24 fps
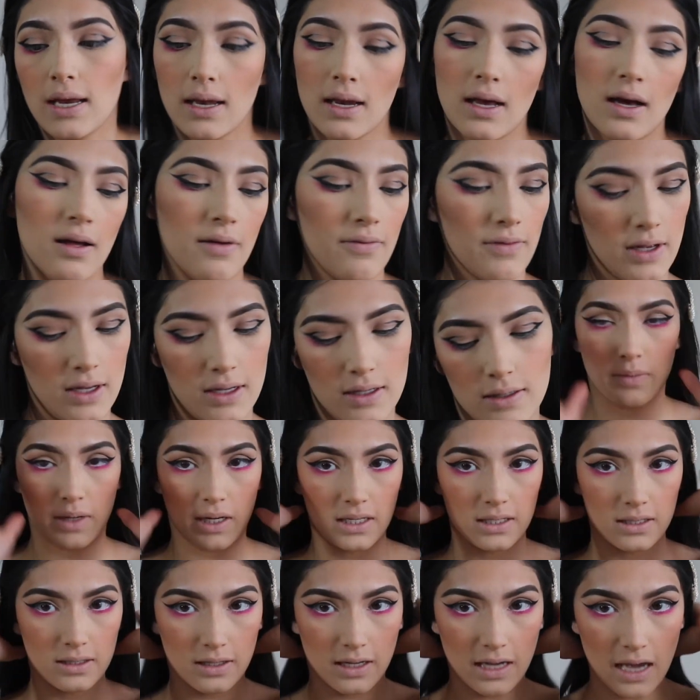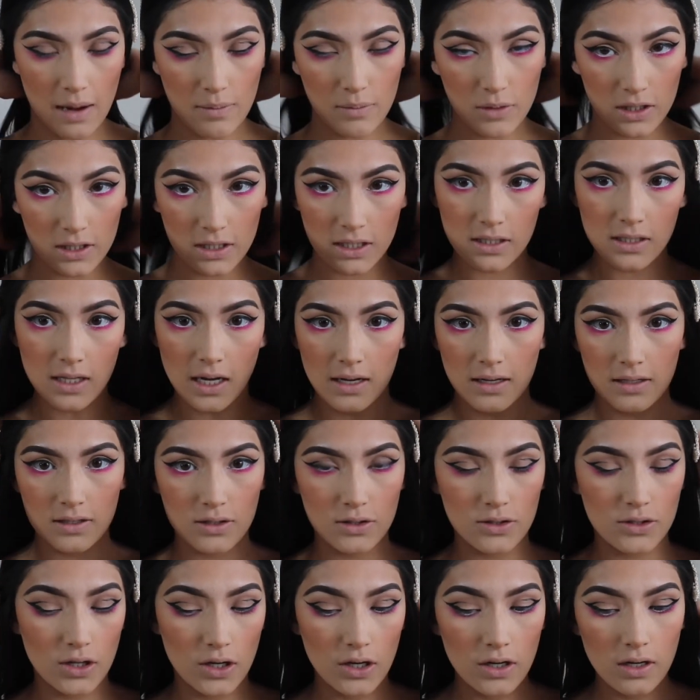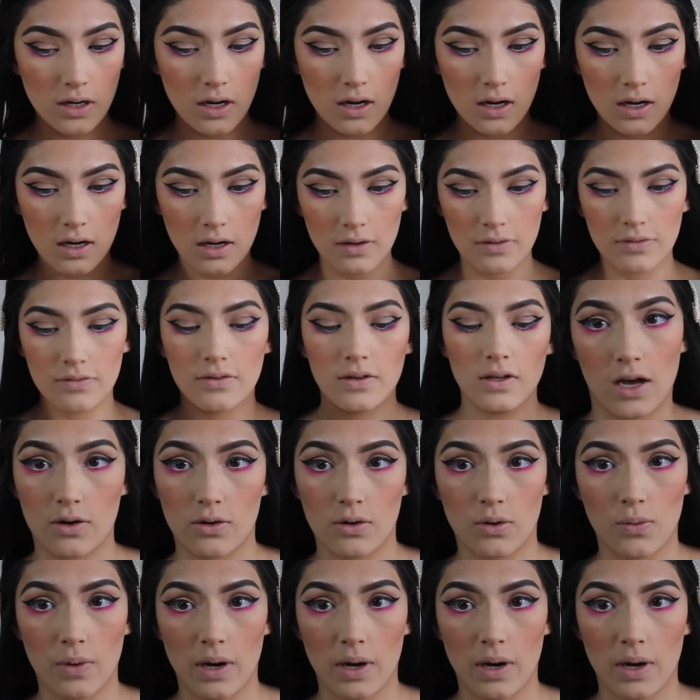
love it. My camera decided to turn off. I don't know